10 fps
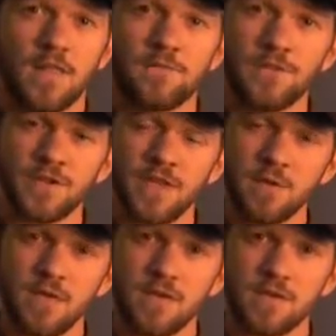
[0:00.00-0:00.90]
The first
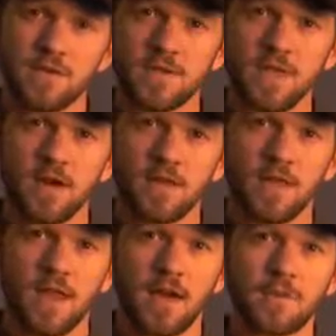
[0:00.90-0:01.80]
thing we need to do is
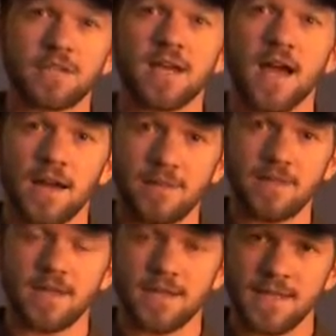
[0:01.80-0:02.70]
calculate how much time
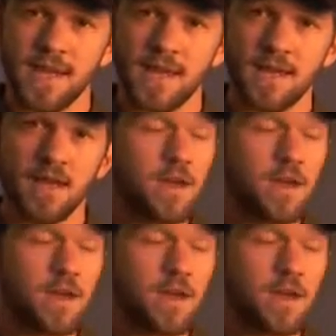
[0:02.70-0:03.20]
it's going to take